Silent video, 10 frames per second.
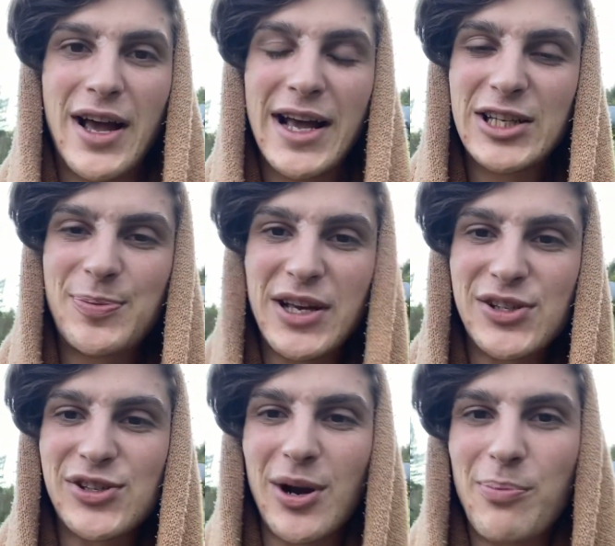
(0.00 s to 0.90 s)
it's
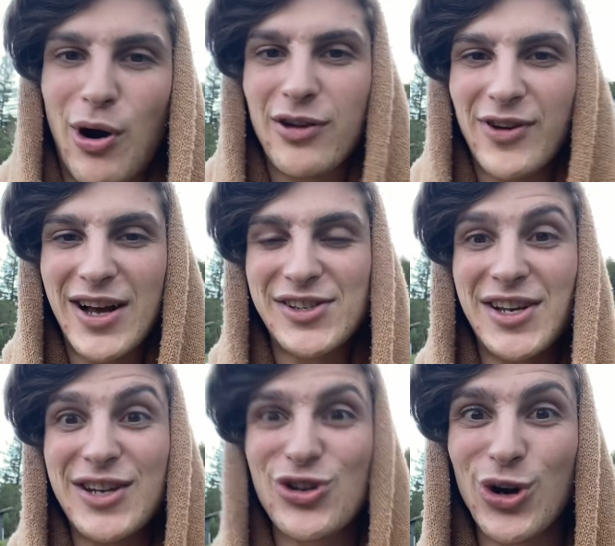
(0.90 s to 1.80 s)
because some part of us
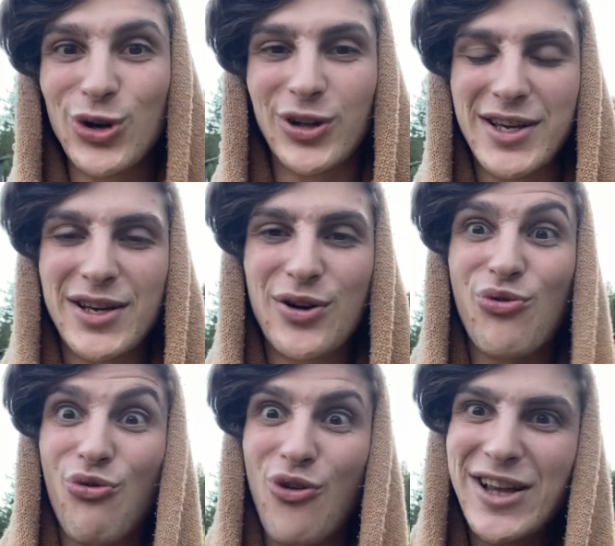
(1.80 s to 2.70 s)
internally
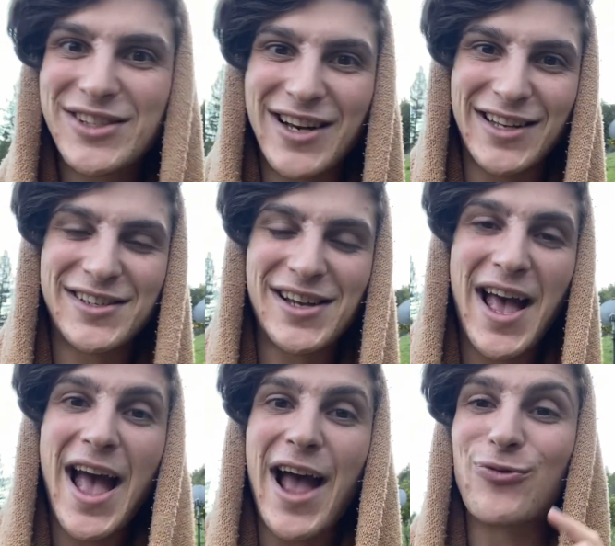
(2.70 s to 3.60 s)
resonates
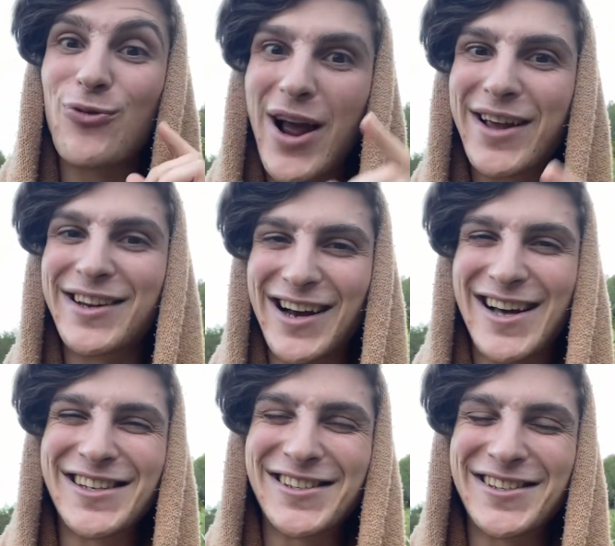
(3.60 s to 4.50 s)
and
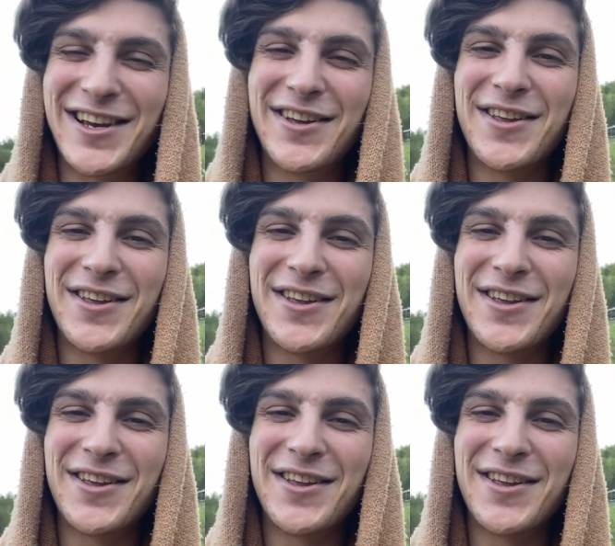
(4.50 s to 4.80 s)
recognizes